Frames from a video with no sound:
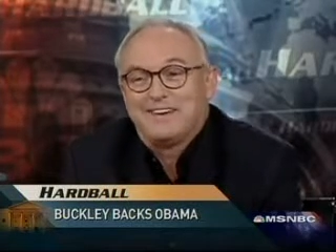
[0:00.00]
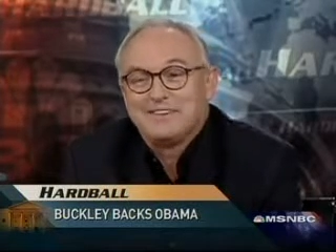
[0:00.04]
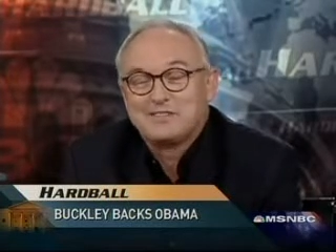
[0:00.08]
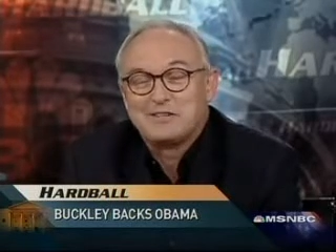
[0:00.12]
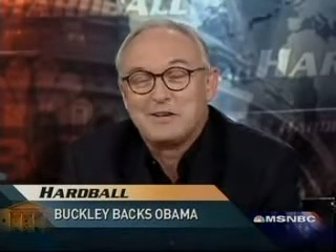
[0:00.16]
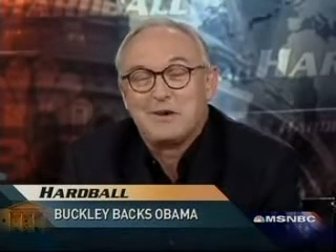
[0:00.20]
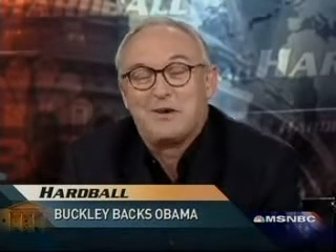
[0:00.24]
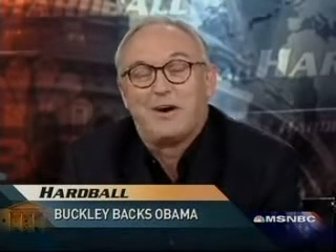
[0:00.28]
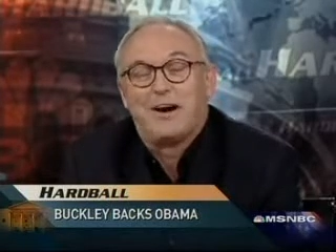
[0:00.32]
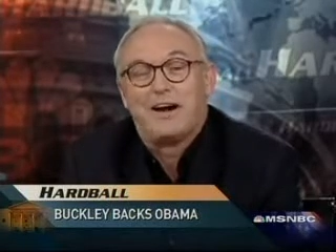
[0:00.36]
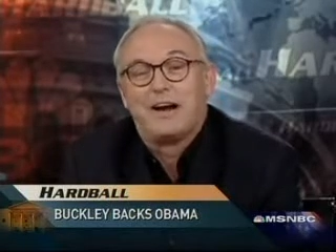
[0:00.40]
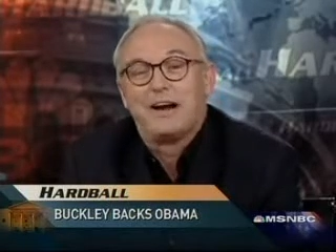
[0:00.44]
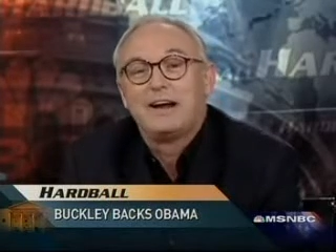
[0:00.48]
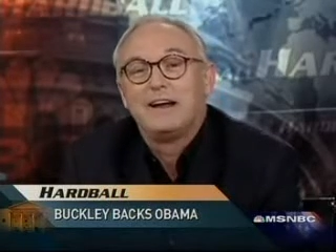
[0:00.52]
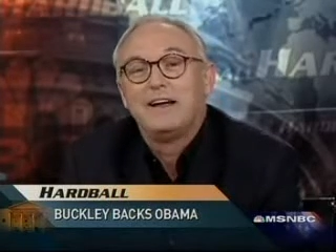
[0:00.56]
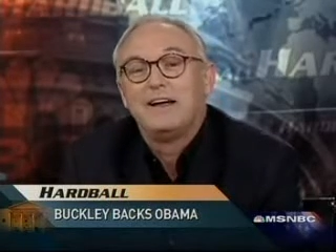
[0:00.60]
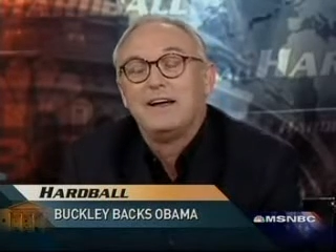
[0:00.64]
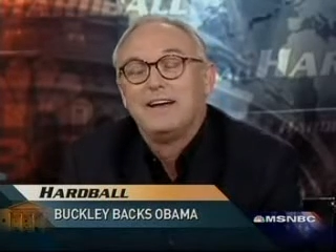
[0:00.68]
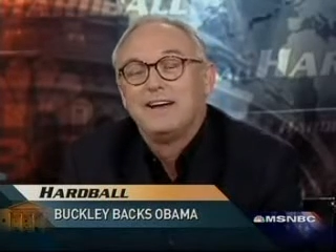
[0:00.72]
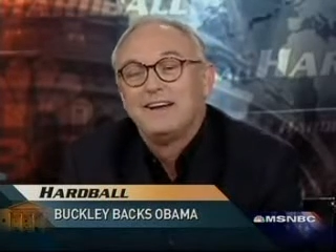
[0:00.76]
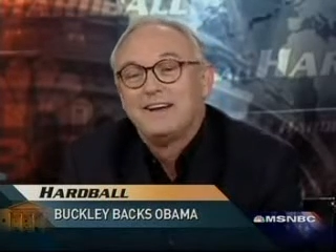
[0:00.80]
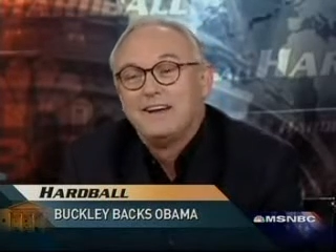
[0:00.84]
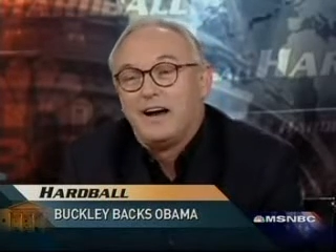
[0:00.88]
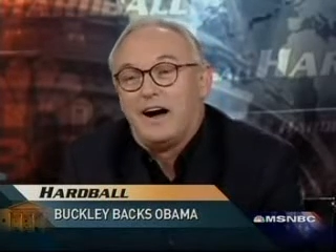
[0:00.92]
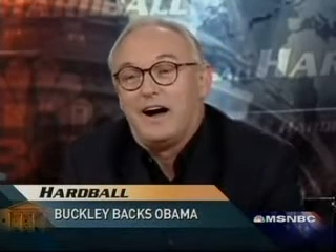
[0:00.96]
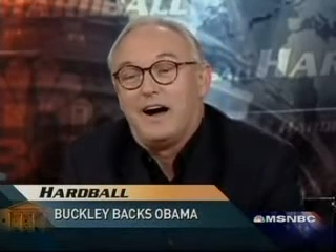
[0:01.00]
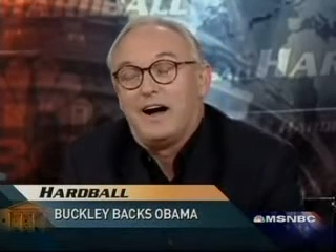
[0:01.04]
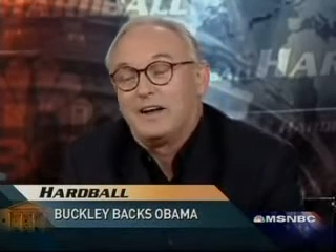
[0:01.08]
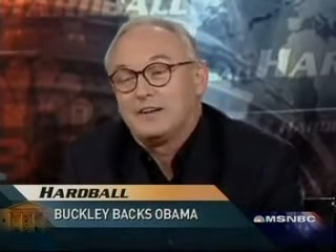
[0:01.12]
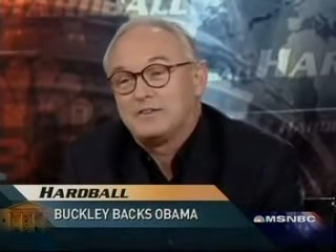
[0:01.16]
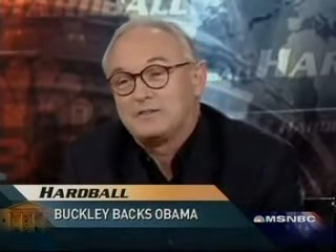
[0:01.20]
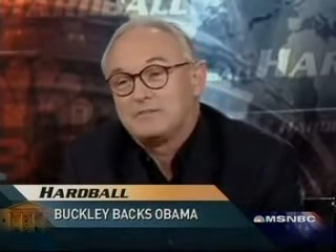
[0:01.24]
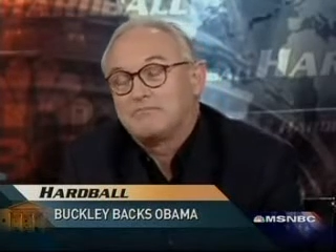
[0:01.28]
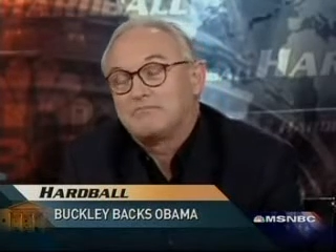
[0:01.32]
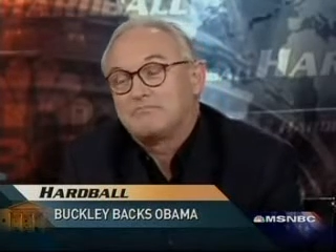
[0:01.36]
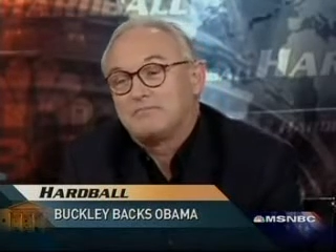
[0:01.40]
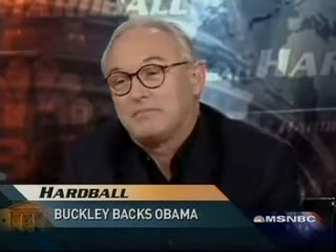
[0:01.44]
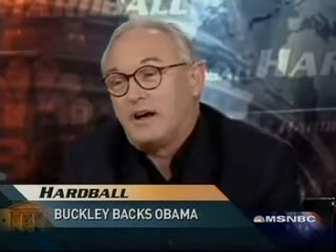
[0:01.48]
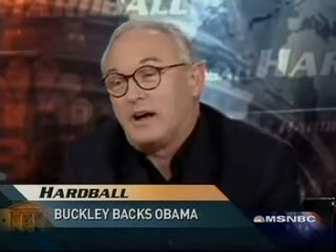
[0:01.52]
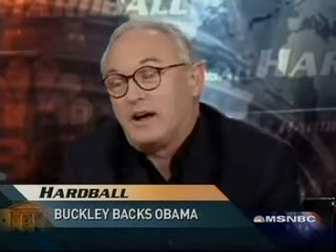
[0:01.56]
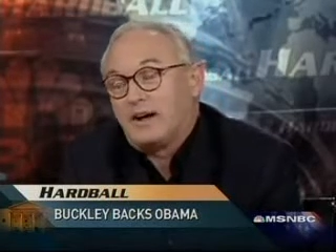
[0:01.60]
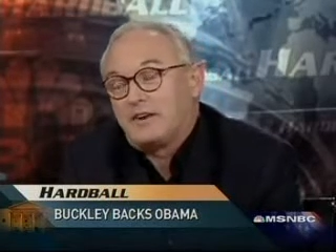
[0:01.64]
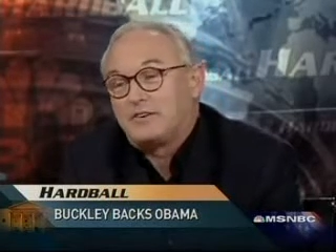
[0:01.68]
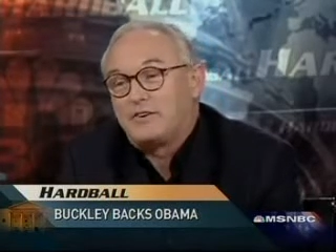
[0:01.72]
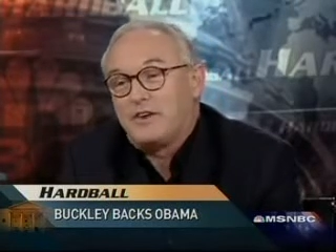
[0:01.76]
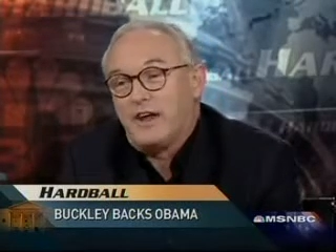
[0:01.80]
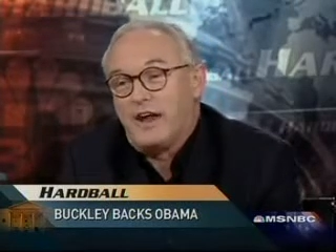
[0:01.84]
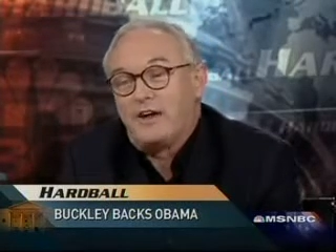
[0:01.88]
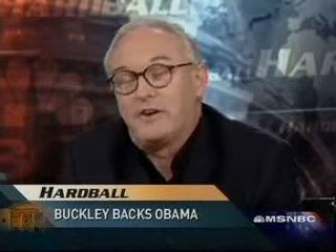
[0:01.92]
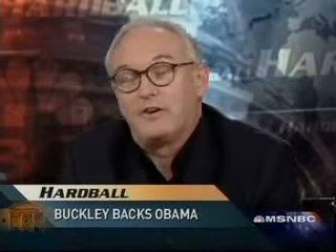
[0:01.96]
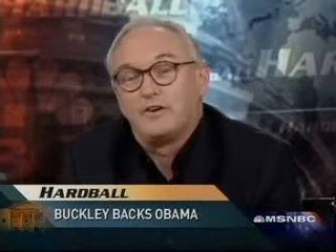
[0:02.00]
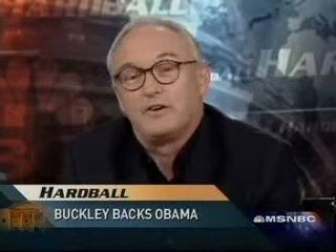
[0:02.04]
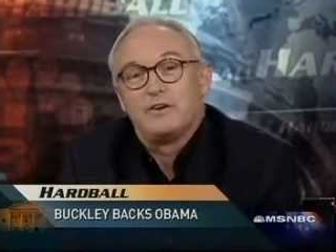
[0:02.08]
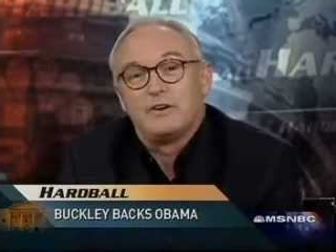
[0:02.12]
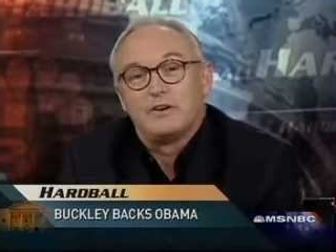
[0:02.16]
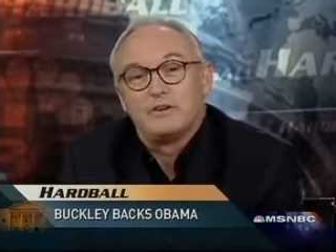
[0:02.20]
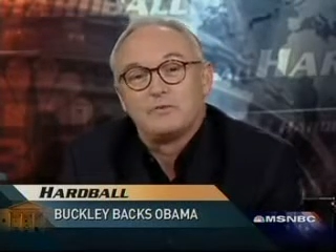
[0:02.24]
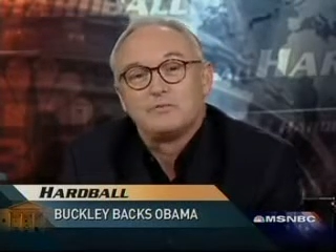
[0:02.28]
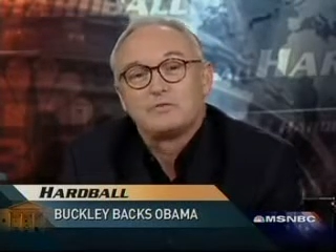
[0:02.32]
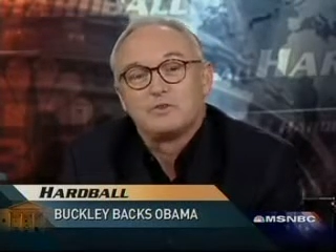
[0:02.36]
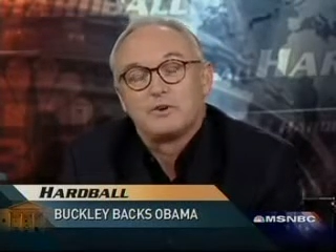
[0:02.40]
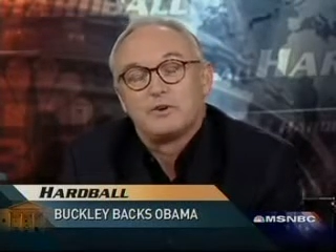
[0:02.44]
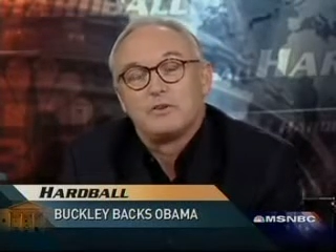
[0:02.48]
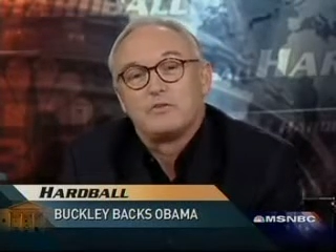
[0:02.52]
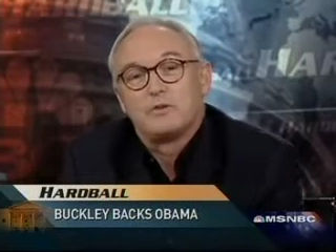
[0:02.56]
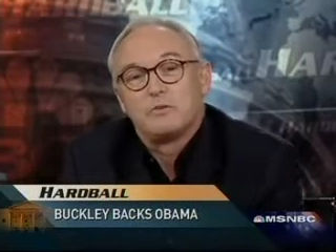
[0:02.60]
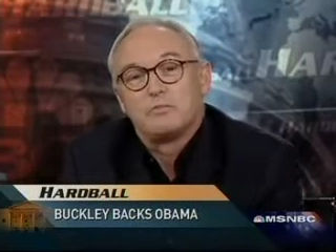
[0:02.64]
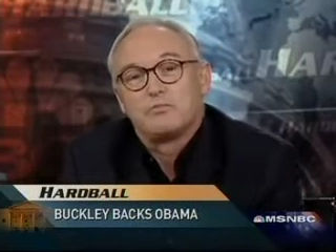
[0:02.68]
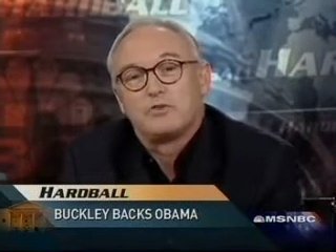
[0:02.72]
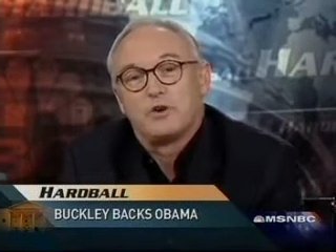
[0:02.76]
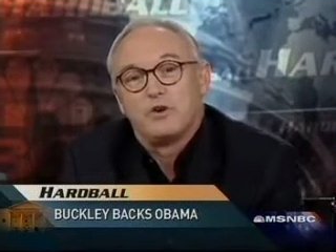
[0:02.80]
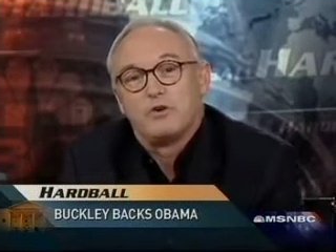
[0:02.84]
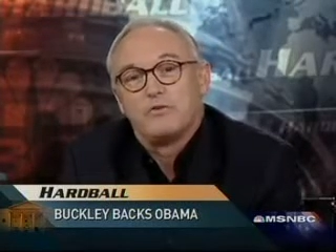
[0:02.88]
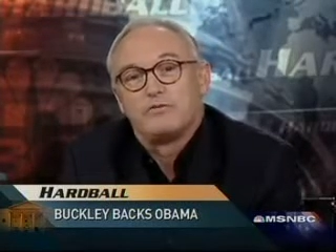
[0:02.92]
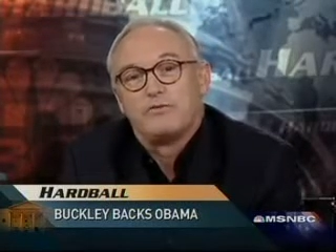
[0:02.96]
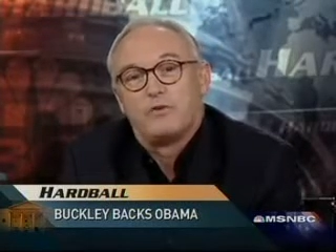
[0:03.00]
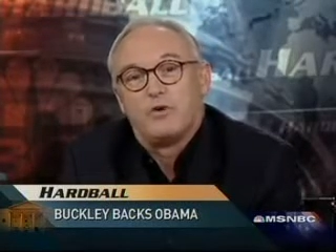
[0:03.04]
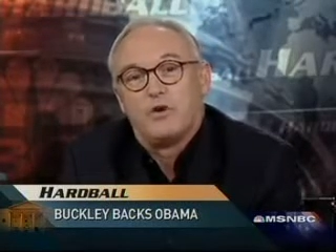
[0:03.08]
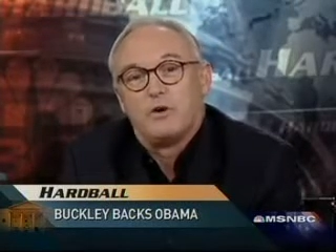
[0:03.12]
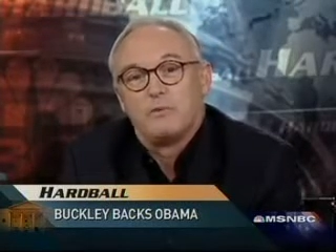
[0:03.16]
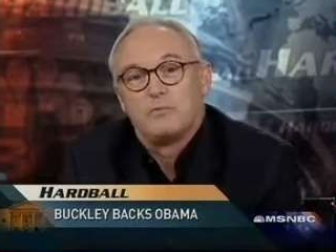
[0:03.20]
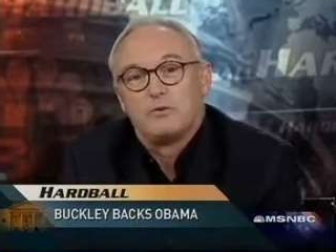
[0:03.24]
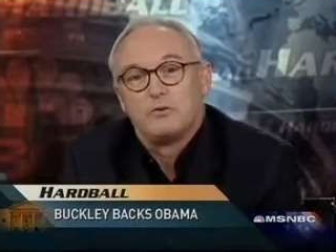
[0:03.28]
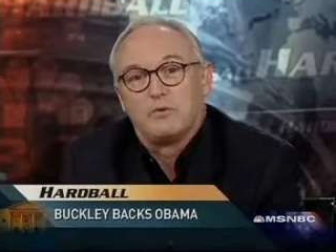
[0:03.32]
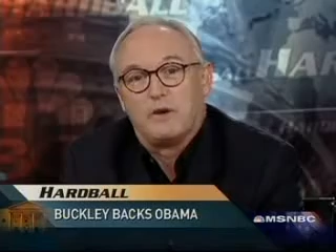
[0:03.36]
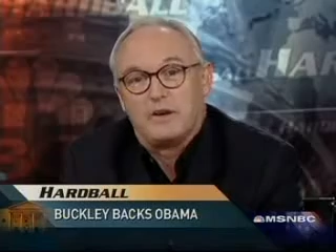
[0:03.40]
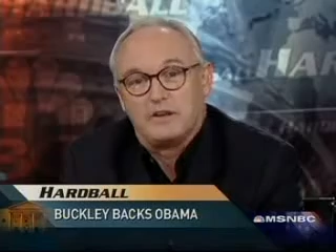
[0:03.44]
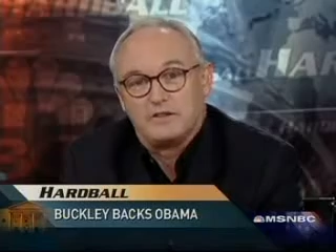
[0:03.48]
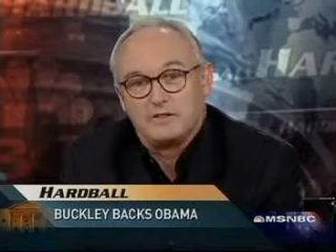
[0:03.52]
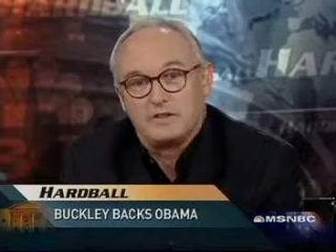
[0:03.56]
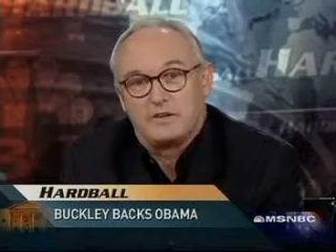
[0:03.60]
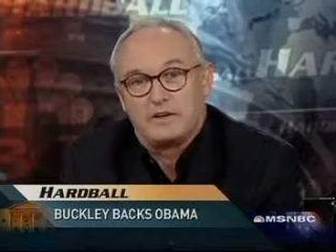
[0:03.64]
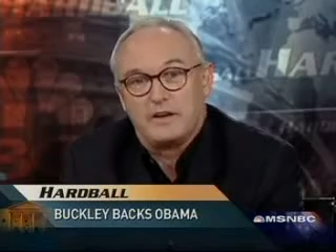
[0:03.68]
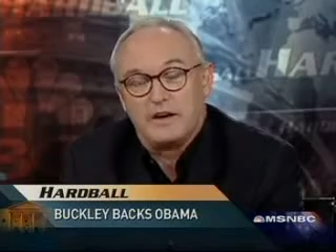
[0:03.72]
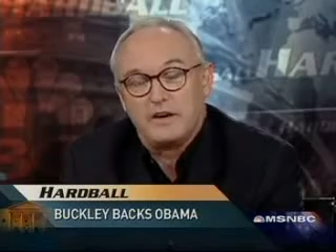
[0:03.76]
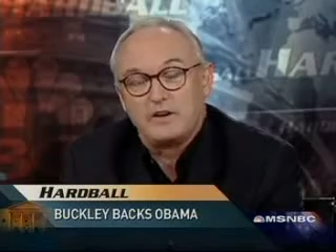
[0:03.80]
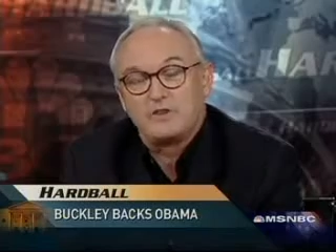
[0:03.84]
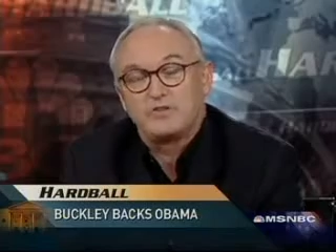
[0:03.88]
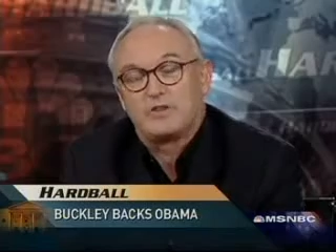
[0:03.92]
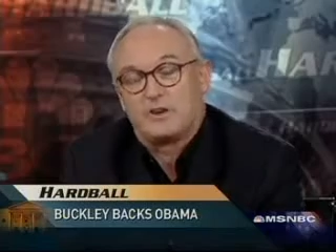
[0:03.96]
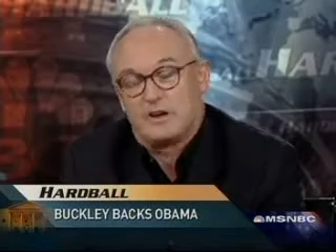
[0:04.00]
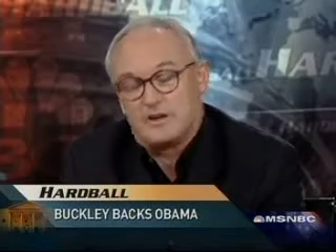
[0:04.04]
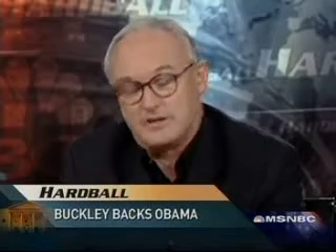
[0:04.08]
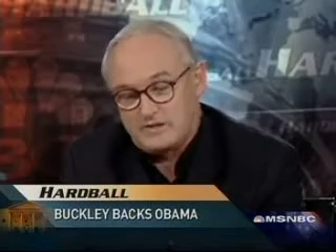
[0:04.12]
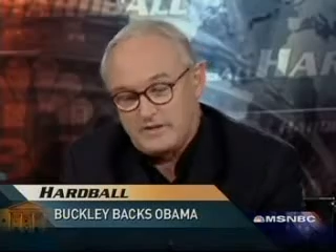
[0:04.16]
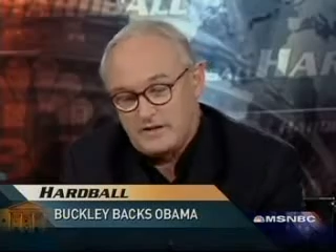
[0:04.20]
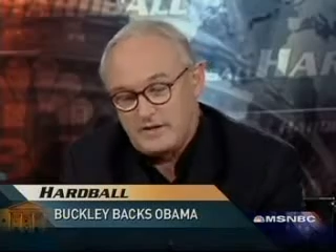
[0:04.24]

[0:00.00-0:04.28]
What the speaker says: And so I tendered a sort of a pro forma resignation.